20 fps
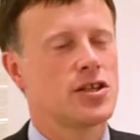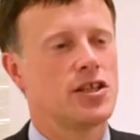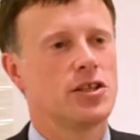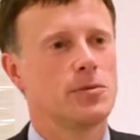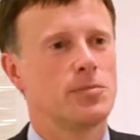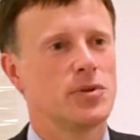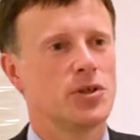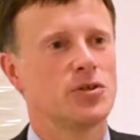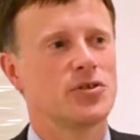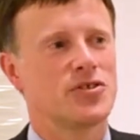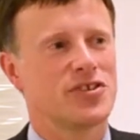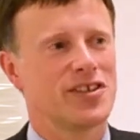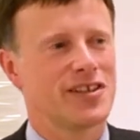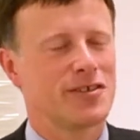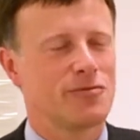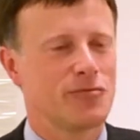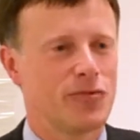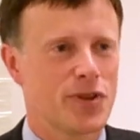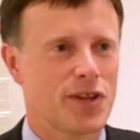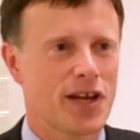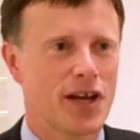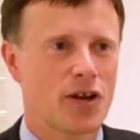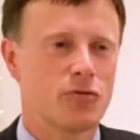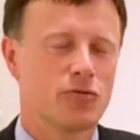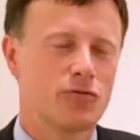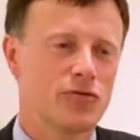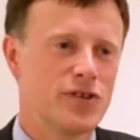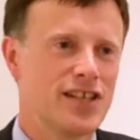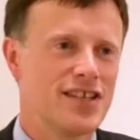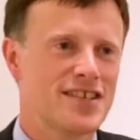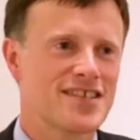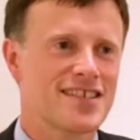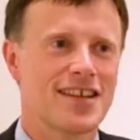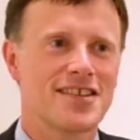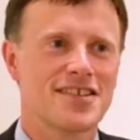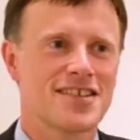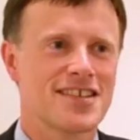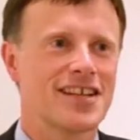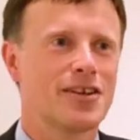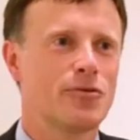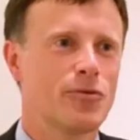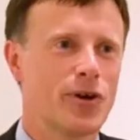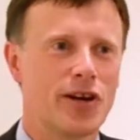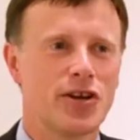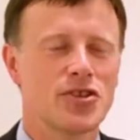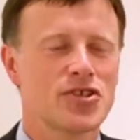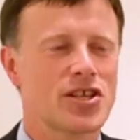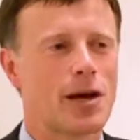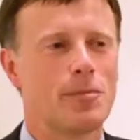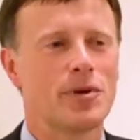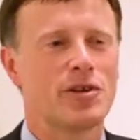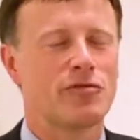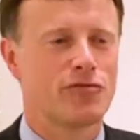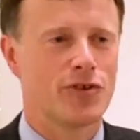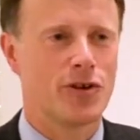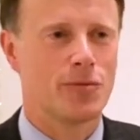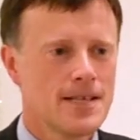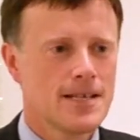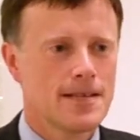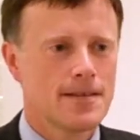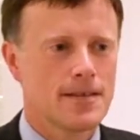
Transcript: in the building without really sensing where it's coming from.